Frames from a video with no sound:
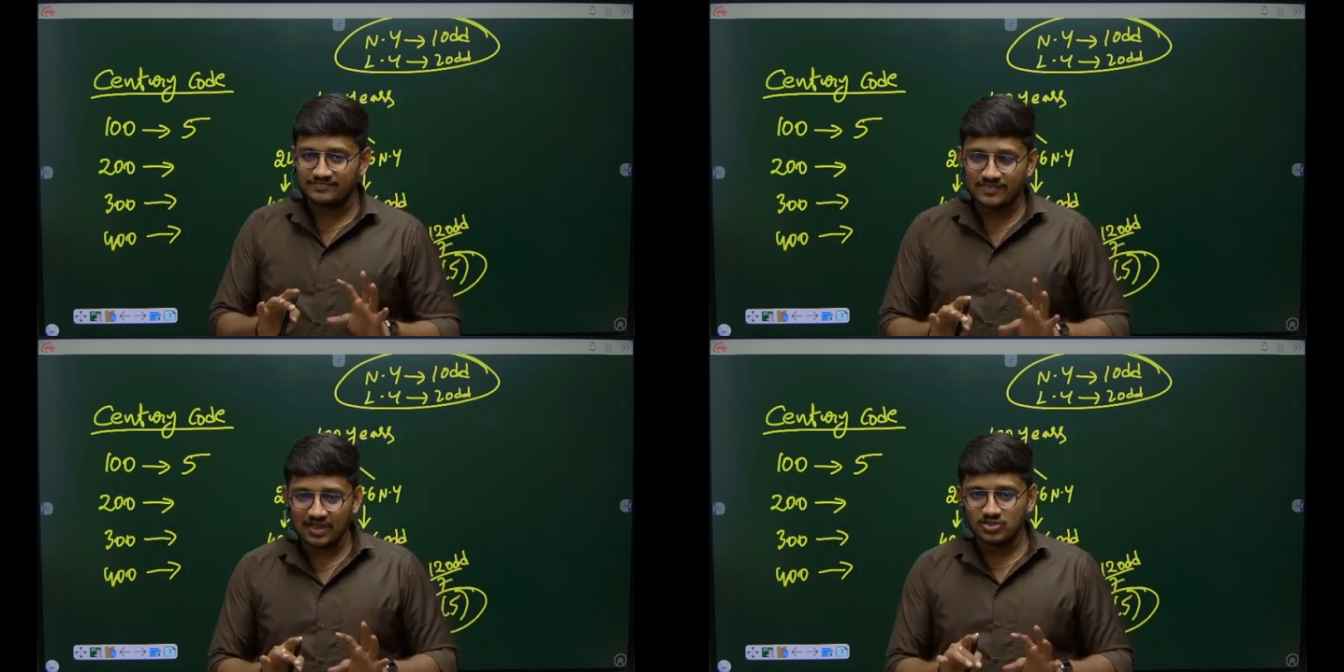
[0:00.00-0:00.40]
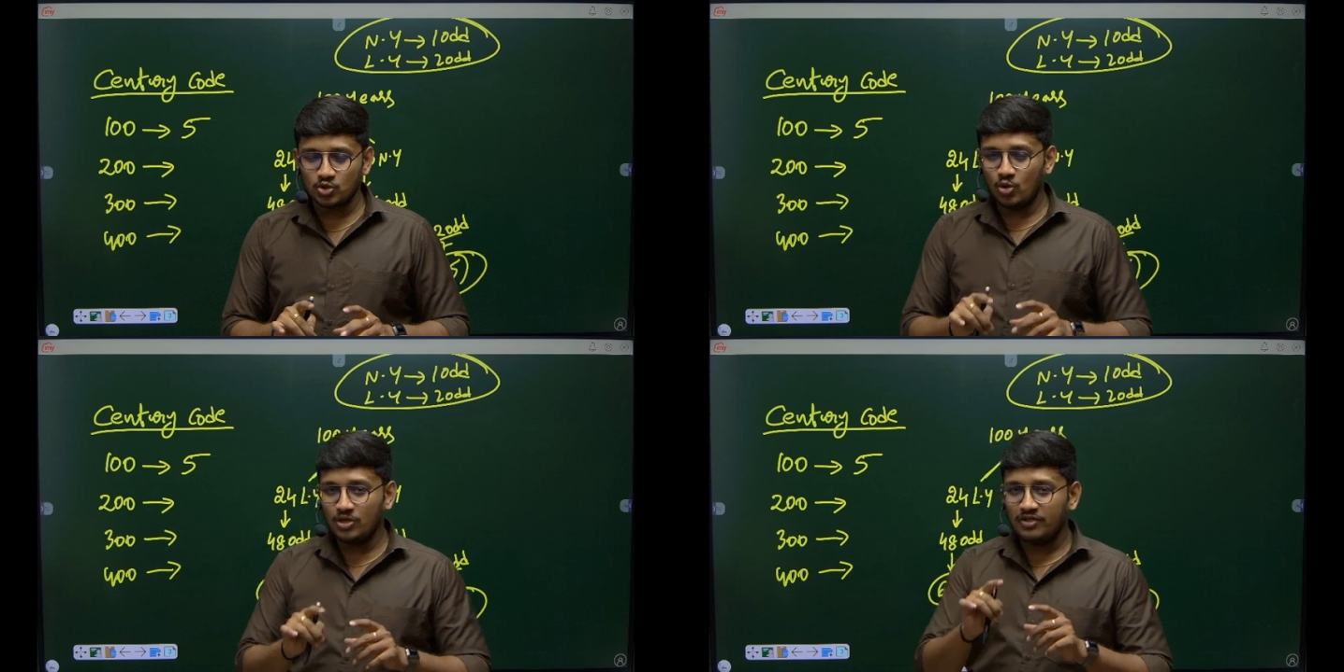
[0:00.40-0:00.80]

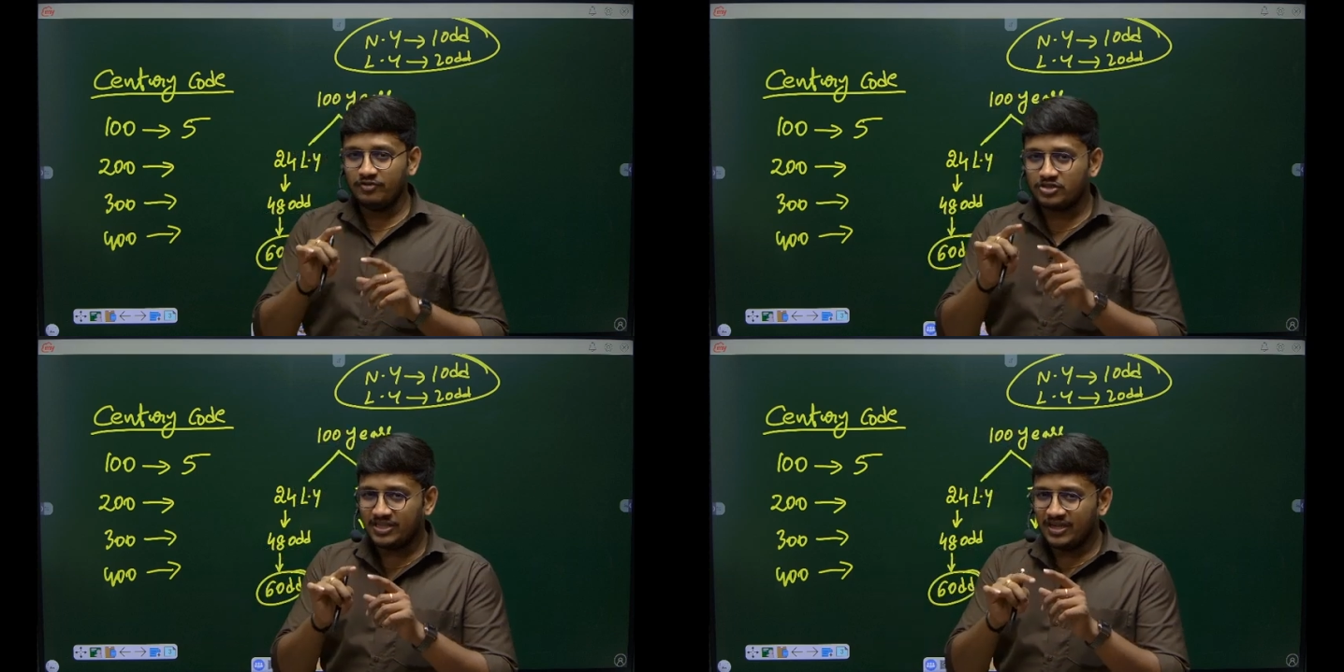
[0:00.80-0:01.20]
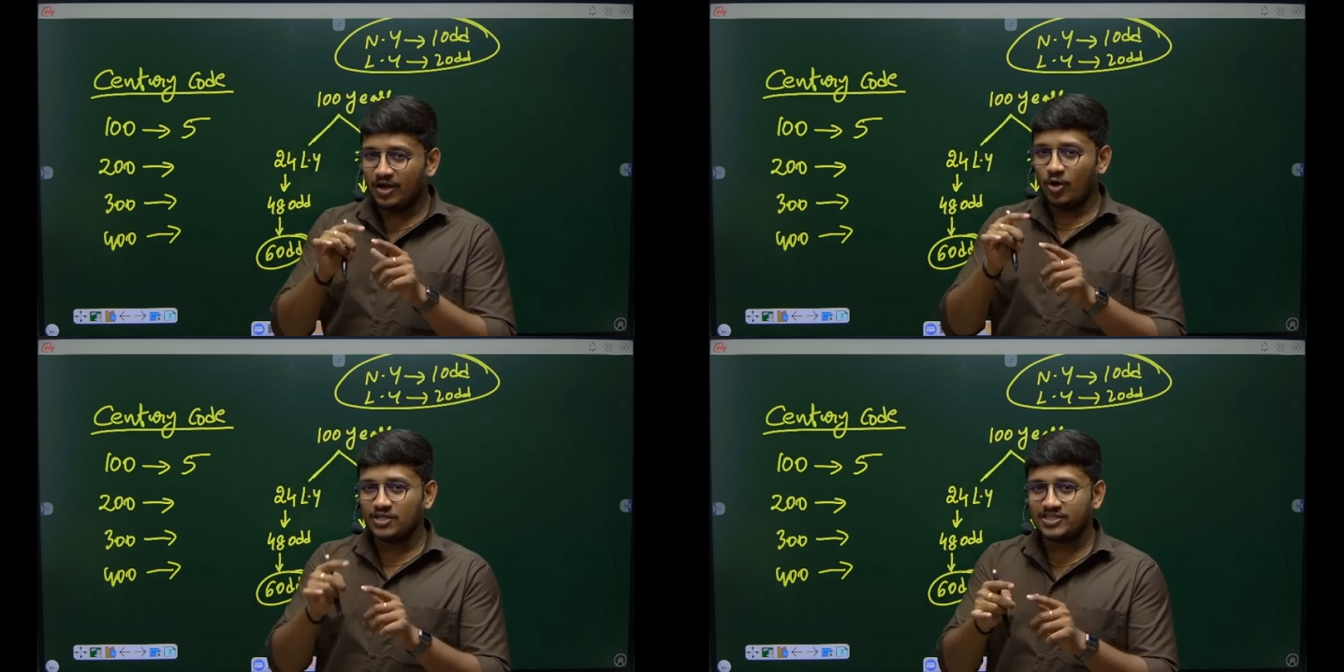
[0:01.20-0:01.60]
So if you think
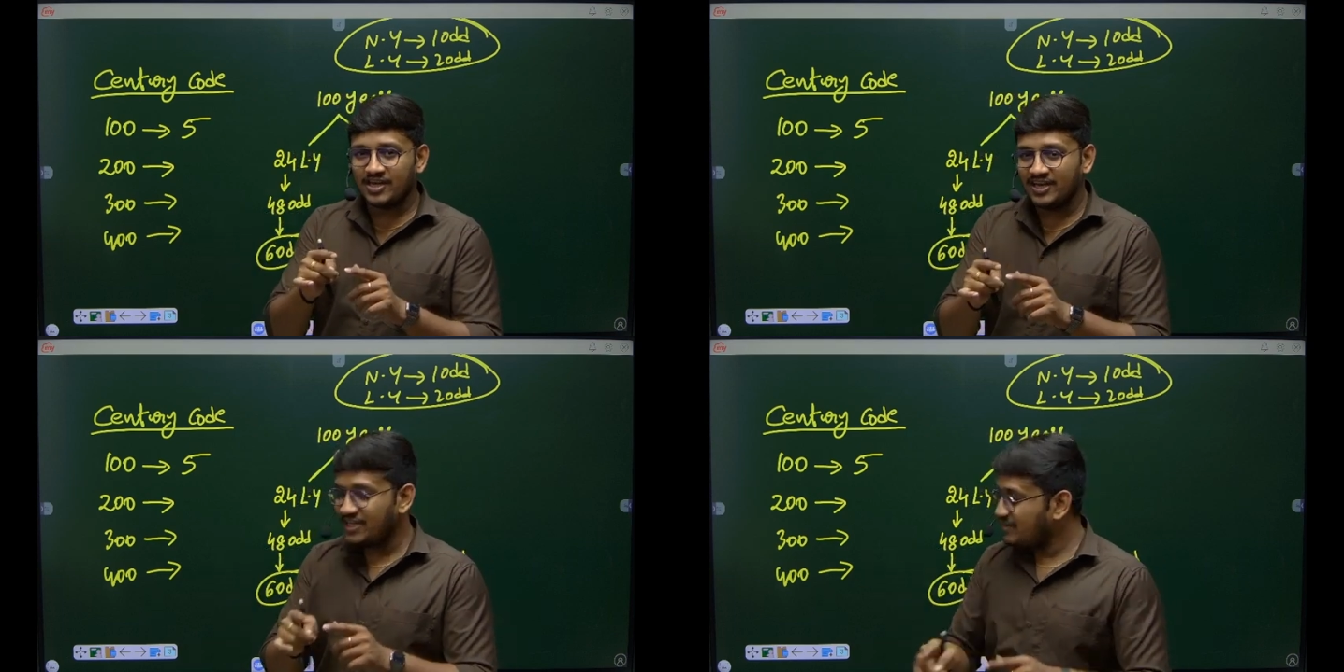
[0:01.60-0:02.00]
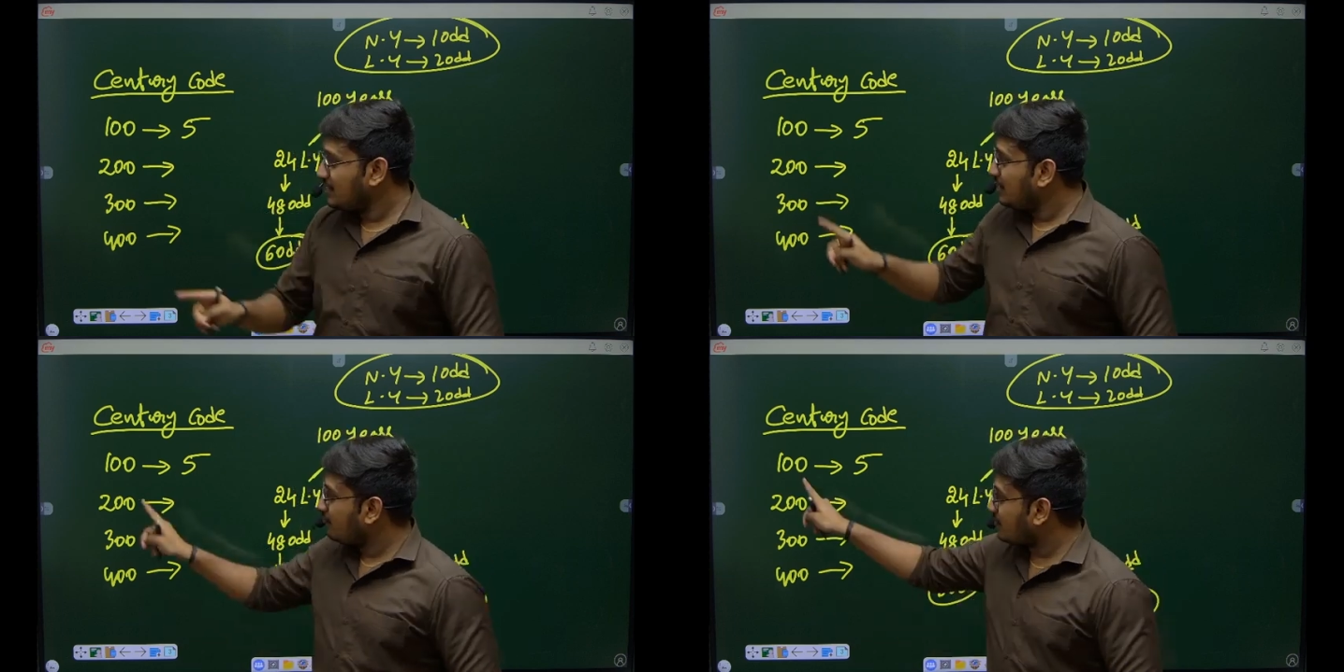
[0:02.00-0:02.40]
logically,
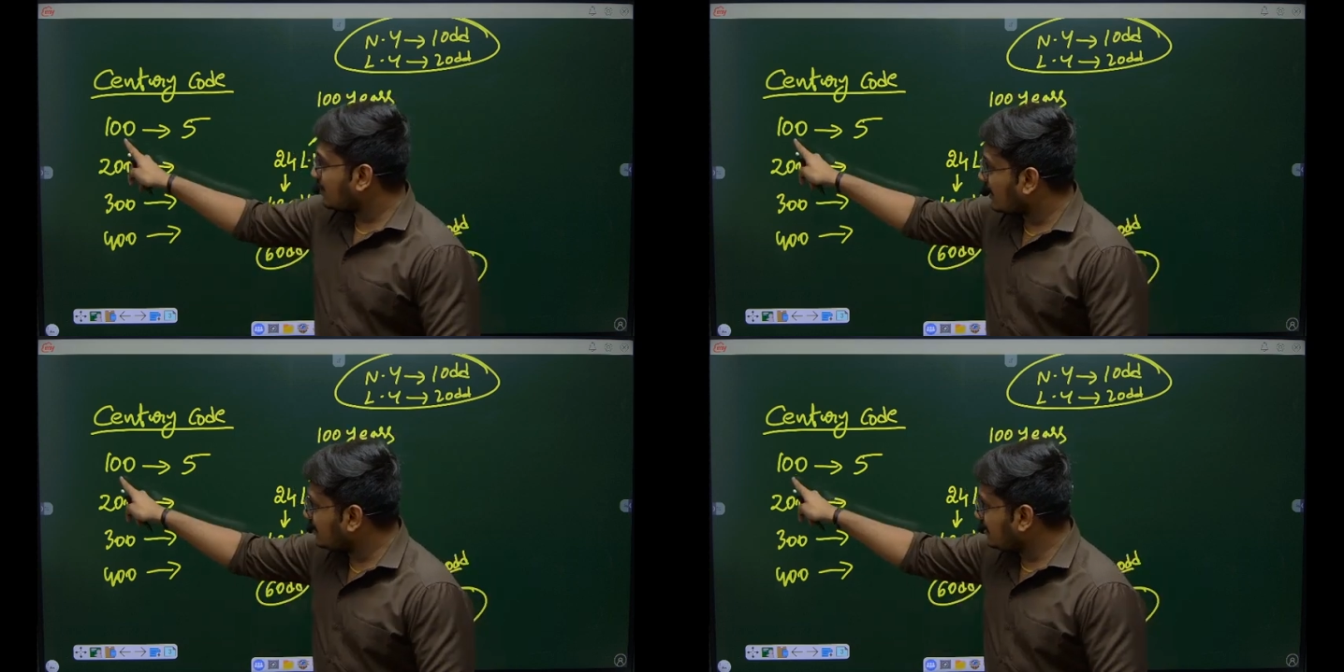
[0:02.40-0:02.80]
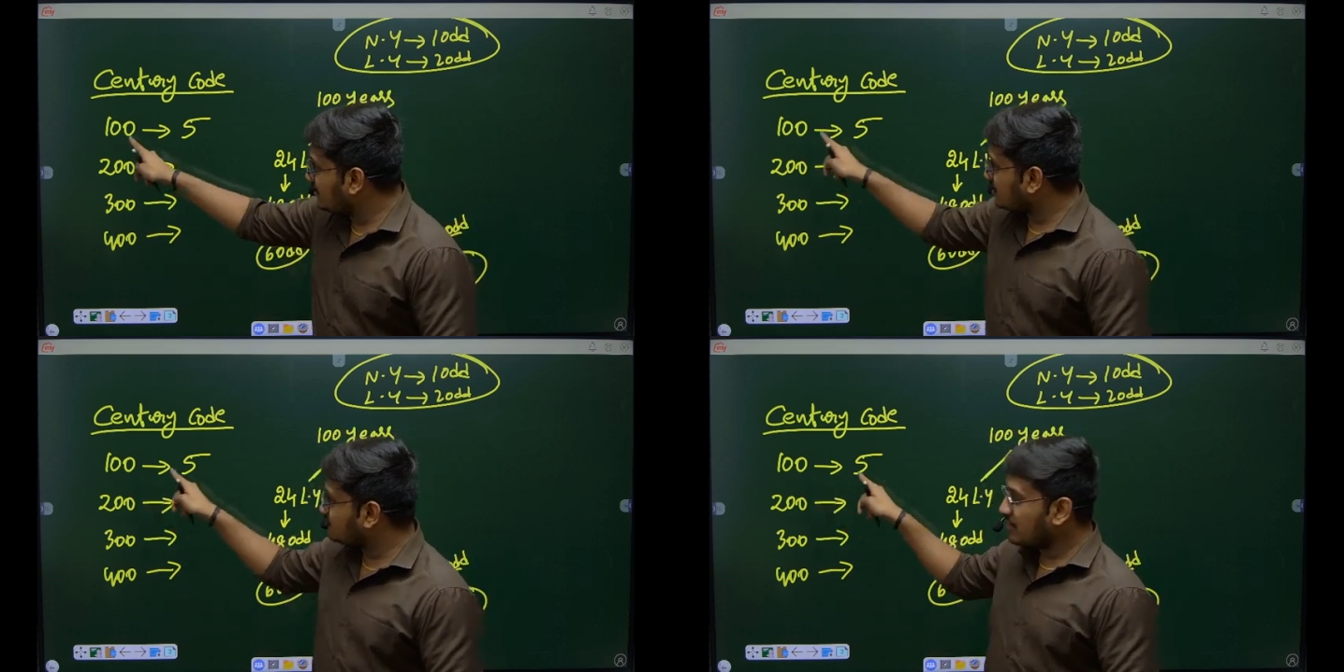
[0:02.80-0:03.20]
for 100
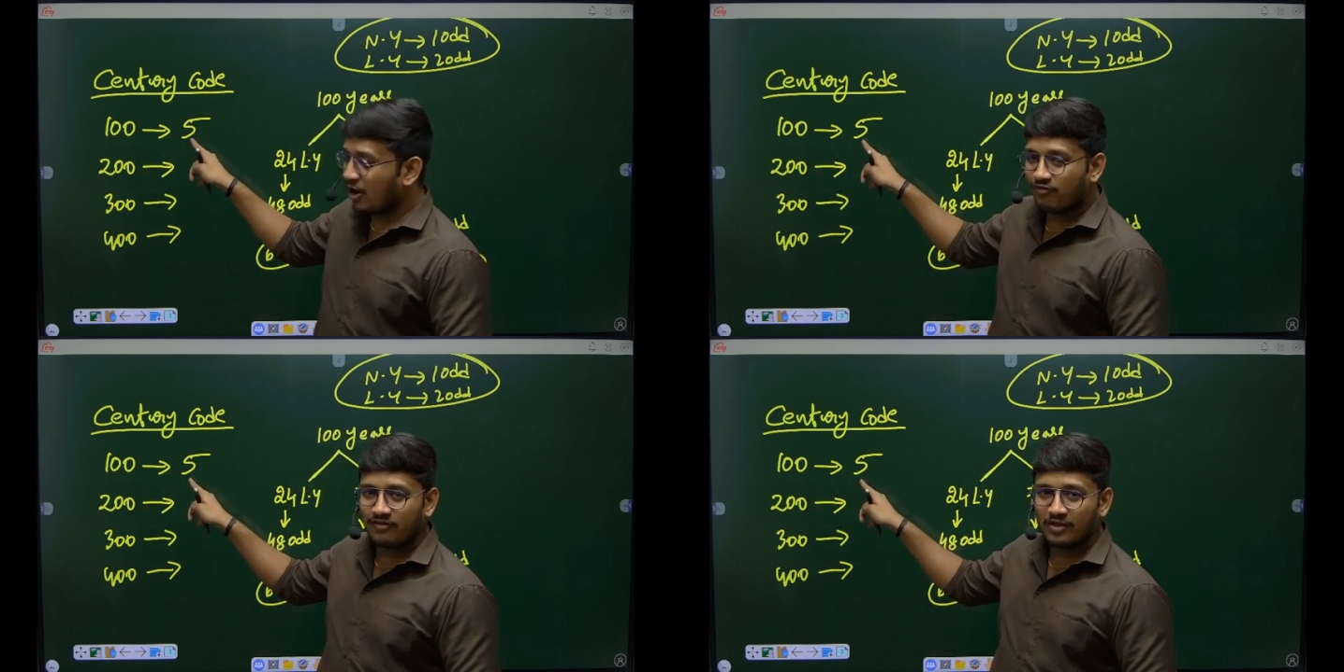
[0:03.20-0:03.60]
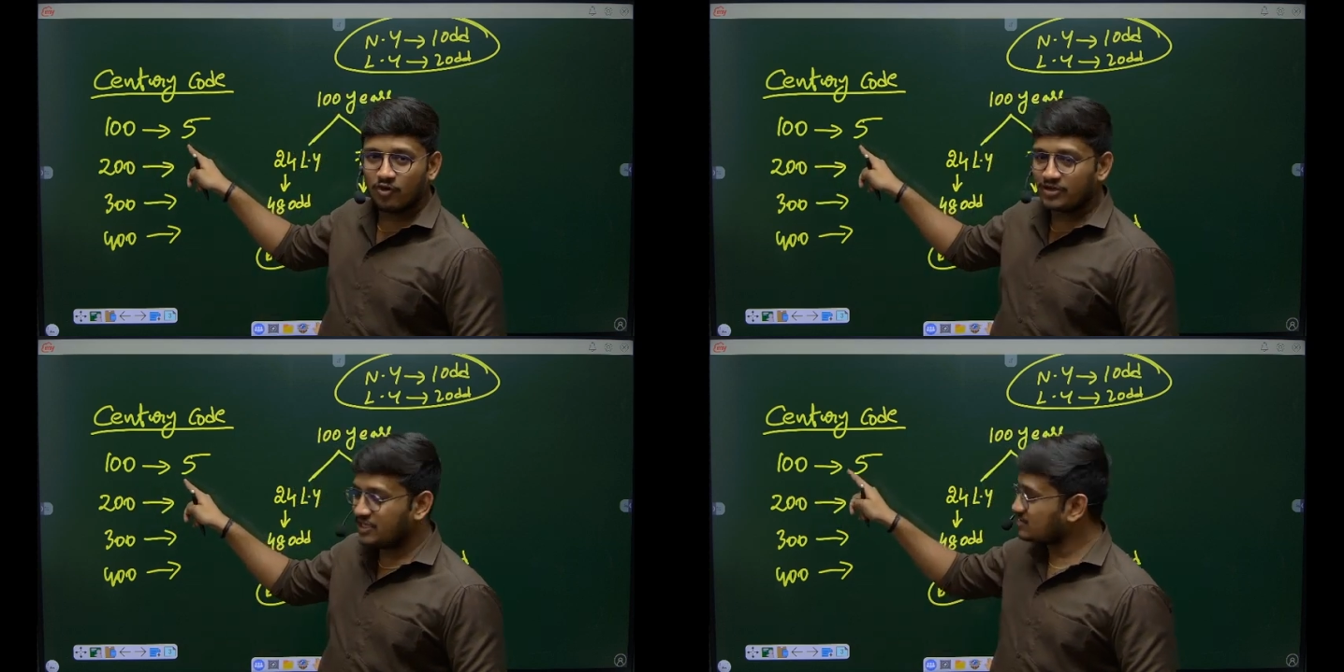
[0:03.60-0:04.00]
years we have 5 odd
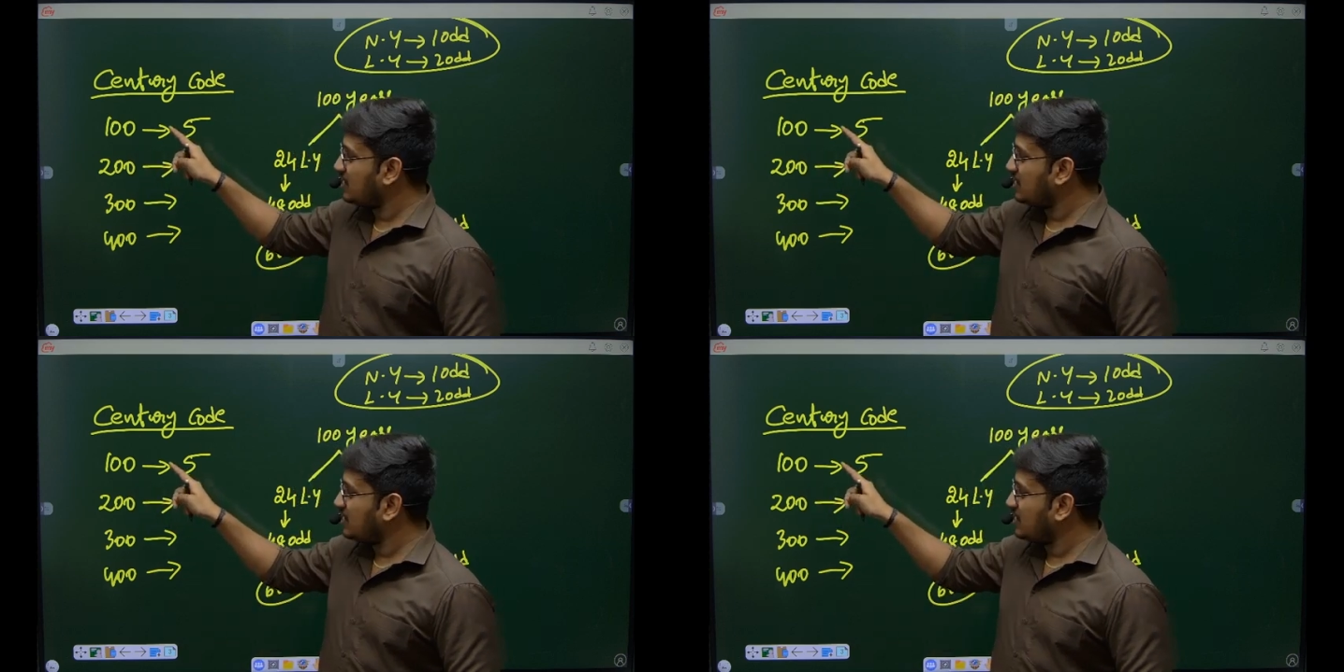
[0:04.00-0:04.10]
days,